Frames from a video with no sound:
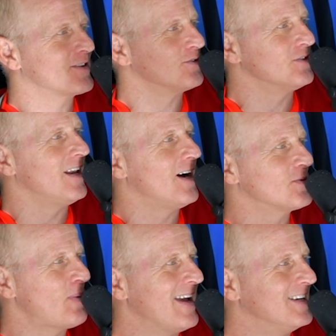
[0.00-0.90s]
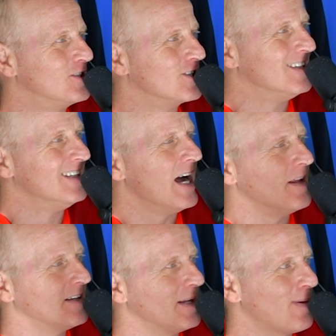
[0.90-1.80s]
because it was on the last page. I
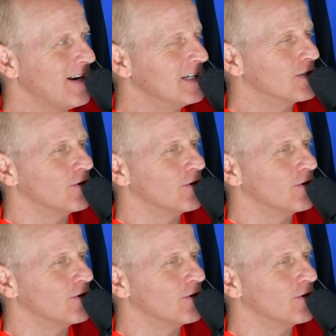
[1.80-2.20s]
think they played in